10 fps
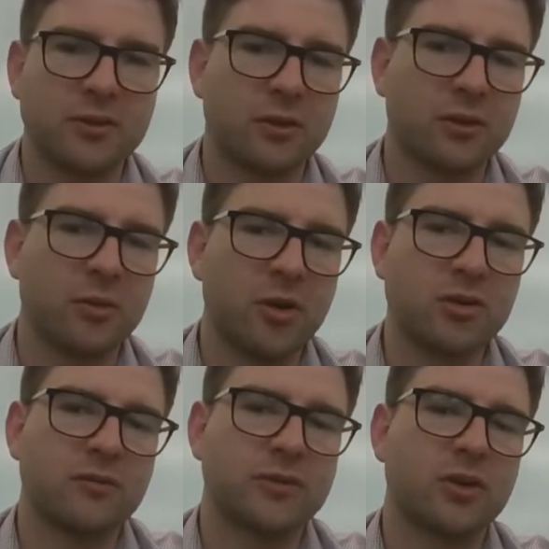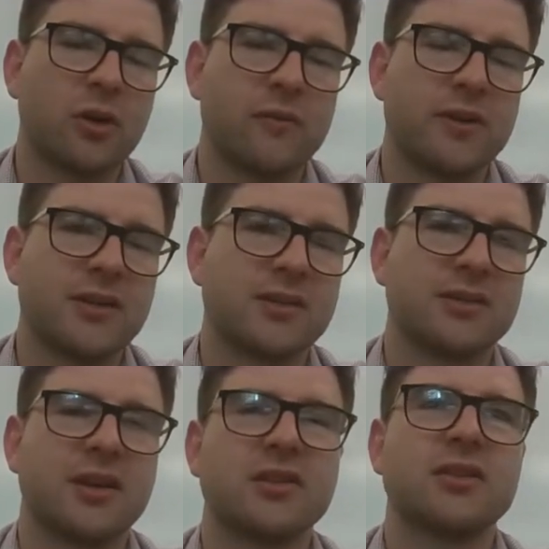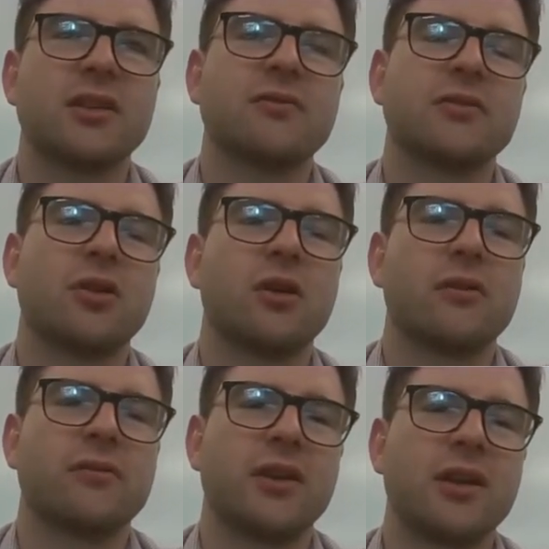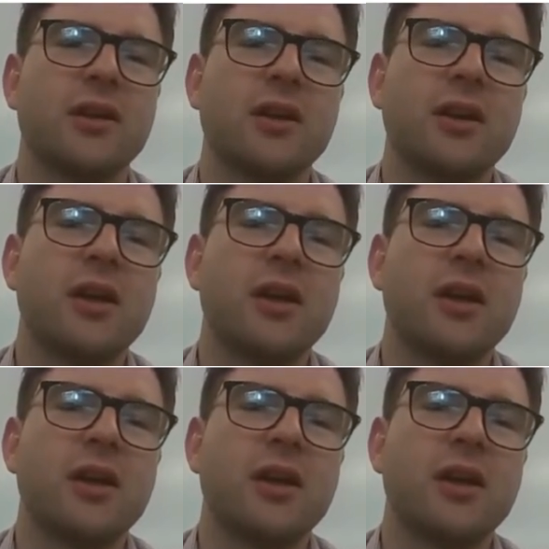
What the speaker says: So commercial photography is essentially photography